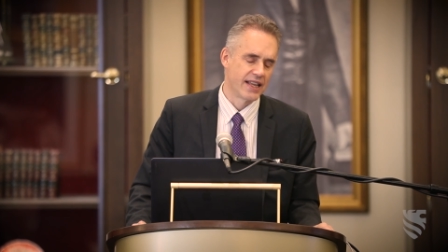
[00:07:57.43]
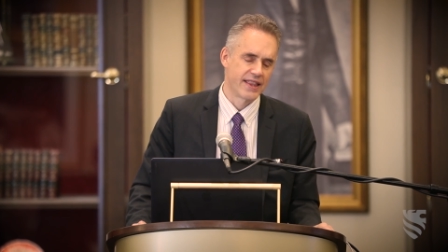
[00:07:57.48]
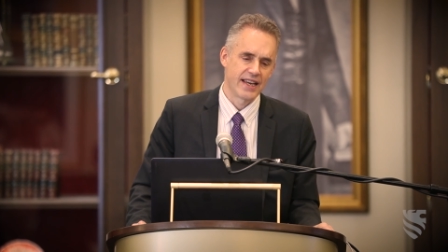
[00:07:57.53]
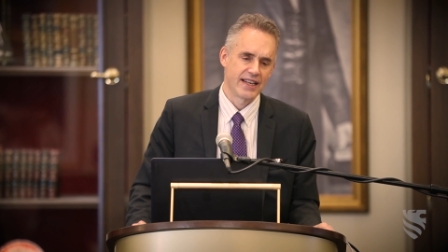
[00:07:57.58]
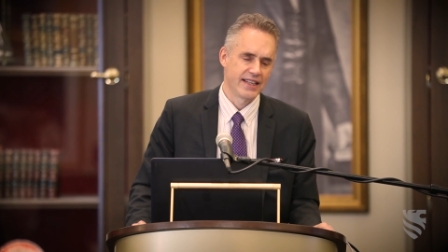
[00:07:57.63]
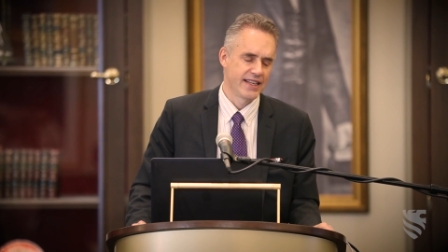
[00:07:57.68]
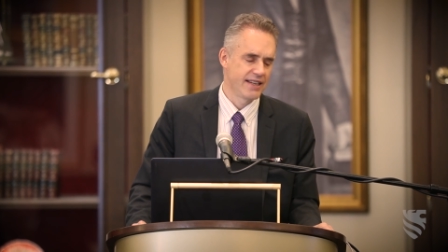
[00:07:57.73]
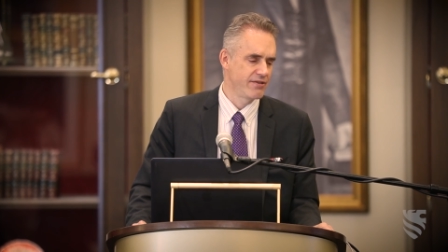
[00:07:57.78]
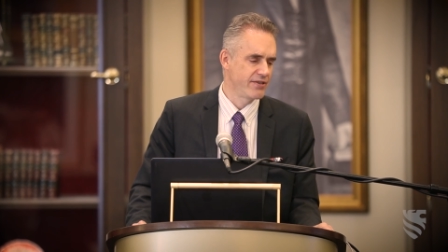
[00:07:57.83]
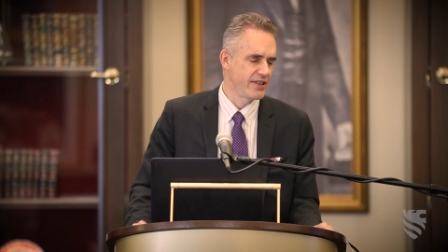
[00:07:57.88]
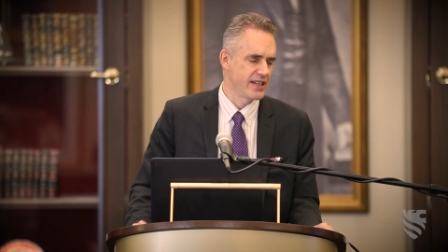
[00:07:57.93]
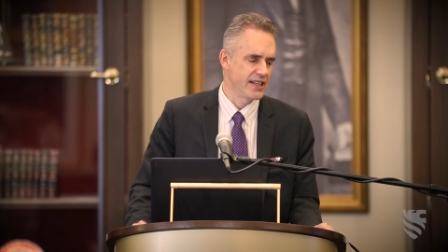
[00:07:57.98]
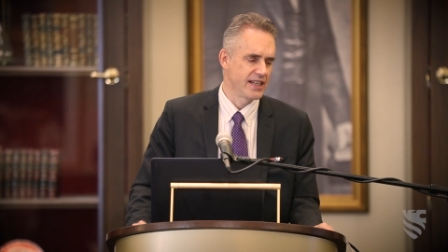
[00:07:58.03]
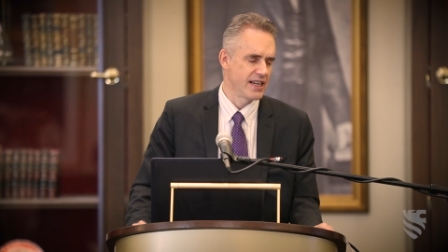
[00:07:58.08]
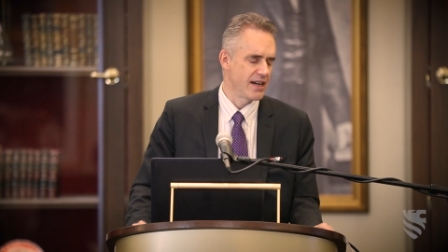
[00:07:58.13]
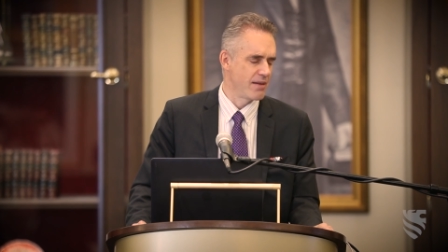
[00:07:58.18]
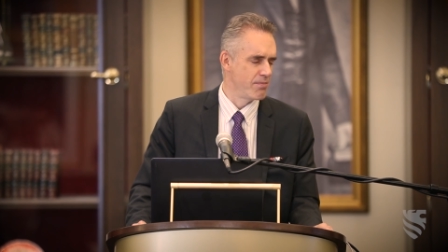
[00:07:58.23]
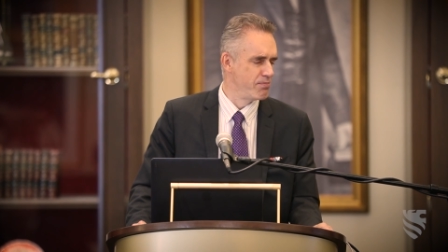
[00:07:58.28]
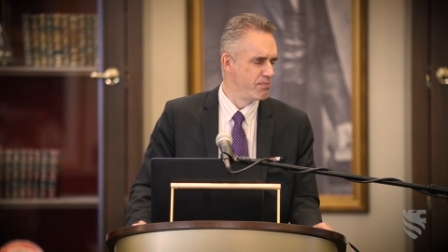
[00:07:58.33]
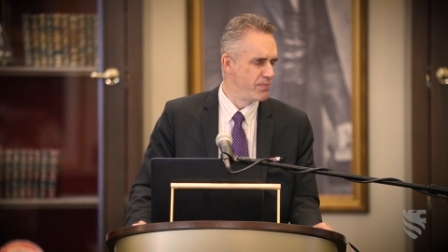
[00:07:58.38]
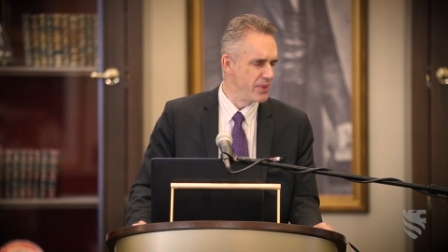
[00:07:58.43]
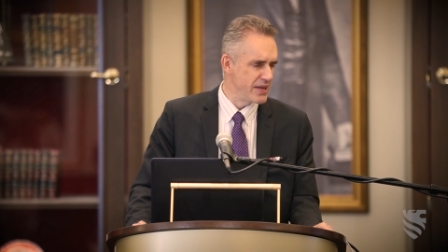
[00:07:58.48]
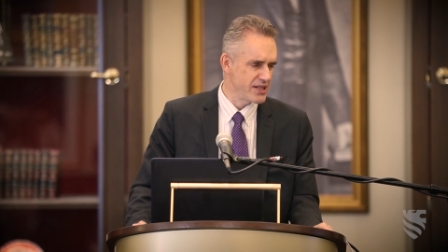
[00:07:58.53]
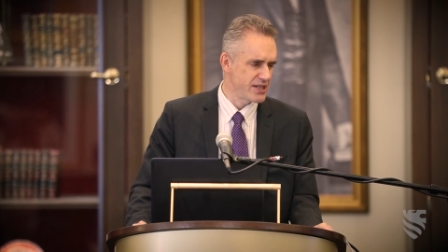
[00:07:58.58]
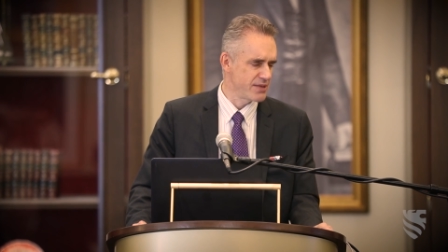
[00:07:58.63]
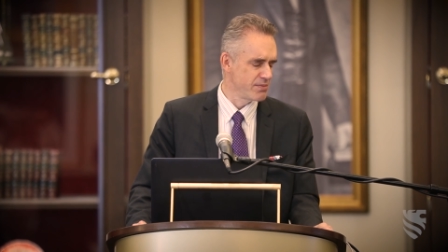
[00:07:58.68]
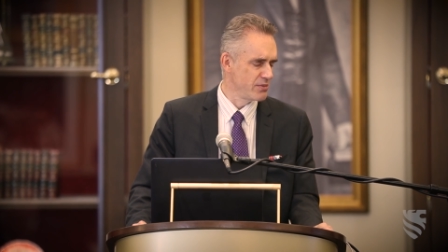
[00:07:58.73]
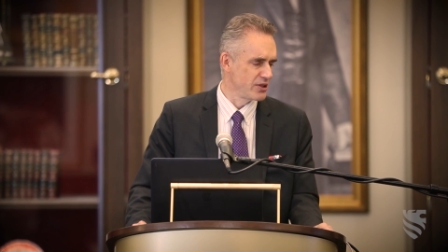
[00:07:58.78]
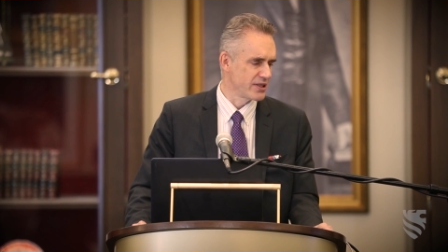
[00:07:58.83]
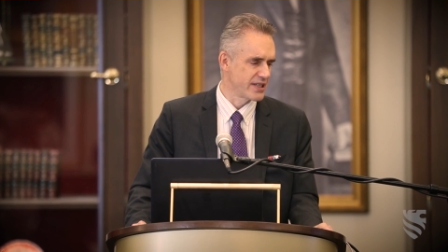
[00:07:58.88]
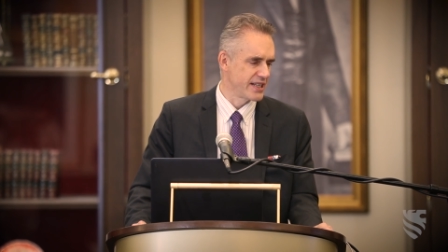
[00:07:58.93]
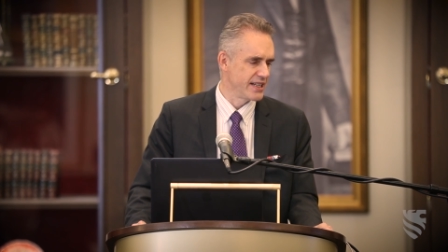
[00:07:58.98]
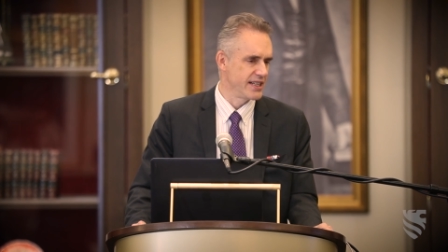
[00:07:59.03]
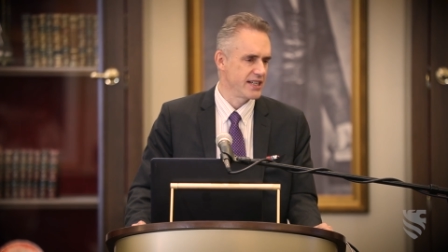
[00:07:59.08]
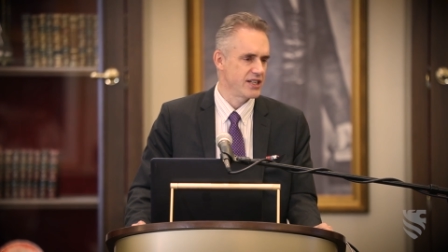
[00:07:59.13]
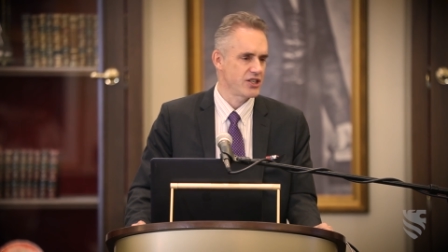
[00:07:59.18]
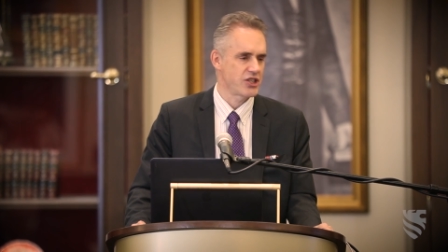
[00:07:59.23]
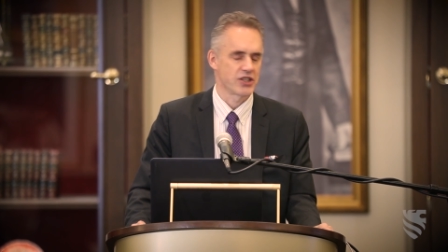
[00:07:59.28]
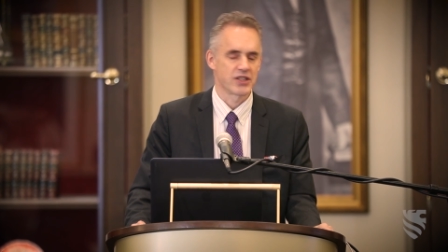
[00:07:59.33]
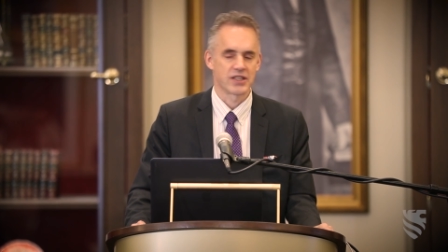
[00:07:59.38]
They lived in abysmal
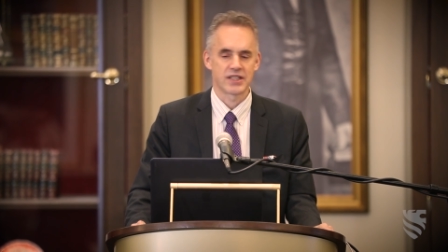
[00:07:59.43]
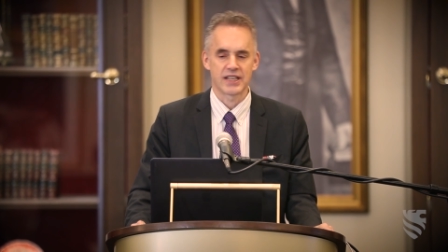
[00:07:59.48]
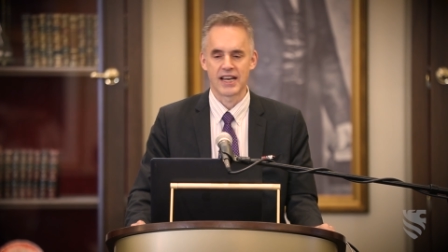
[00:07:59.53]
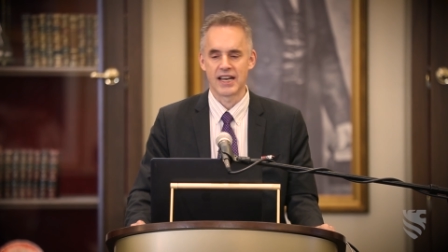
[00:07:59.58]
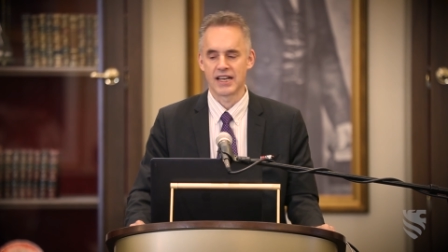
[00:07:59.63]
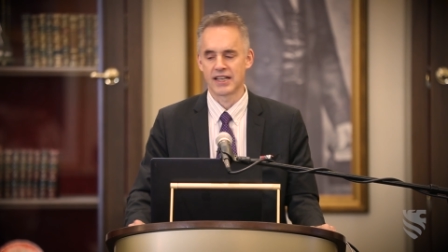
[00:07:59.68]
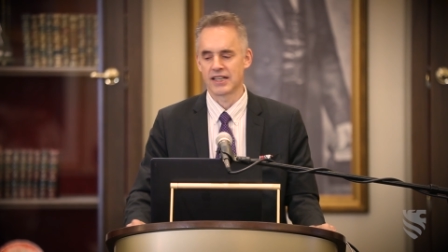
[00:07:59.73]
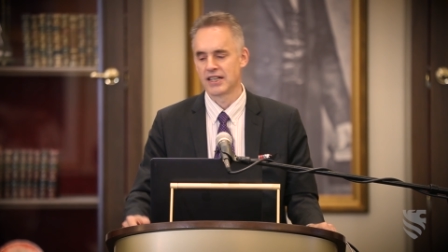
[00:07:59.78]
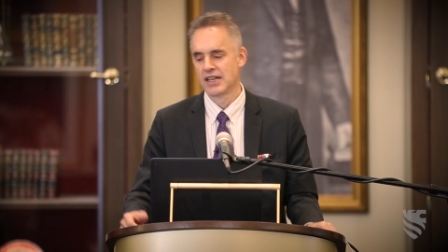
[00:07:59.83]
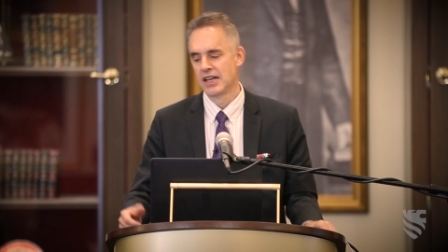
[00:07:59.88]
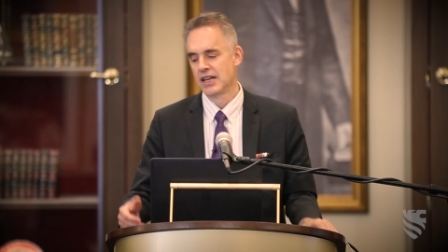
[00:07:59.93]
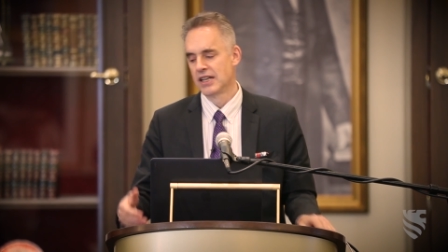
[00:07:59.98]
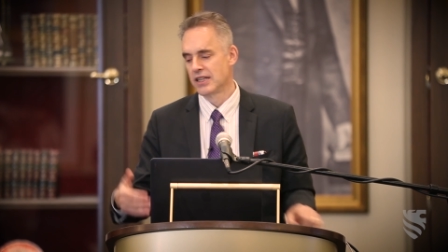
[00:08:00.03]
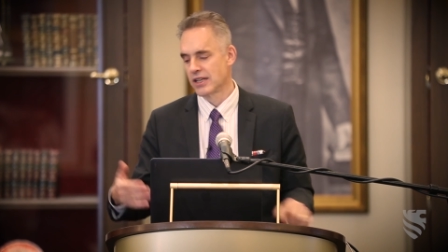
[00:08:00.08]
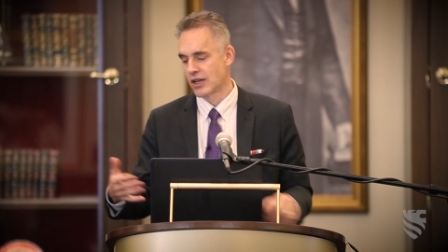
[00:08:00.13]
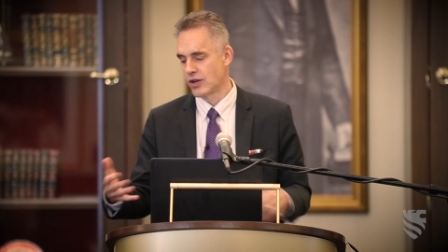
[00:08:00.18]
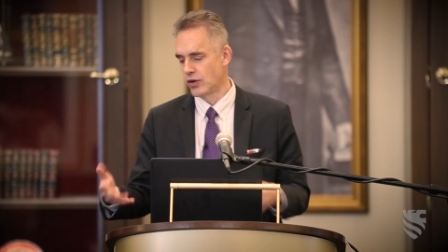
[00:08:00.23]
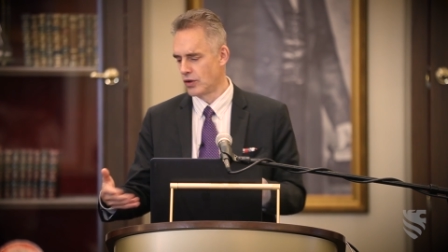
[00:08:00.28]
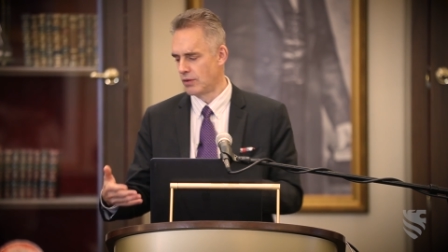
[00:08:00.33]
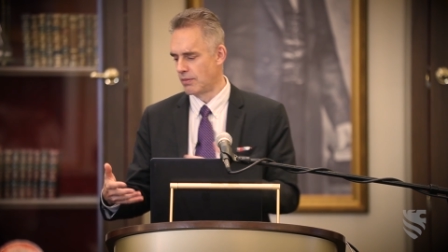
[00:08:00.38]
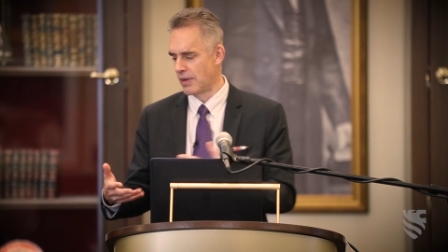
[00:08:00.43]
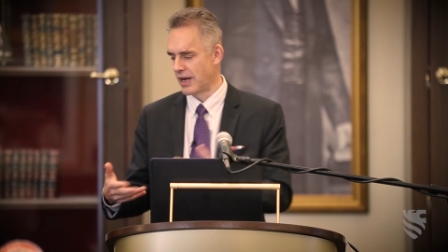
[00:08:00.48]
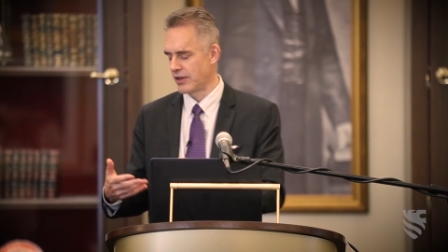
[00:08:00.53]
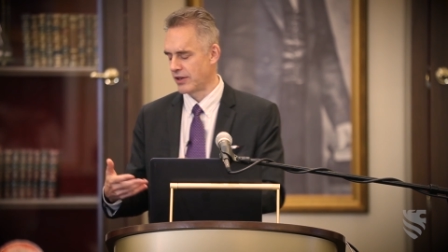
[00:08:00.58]
conditions, and the coal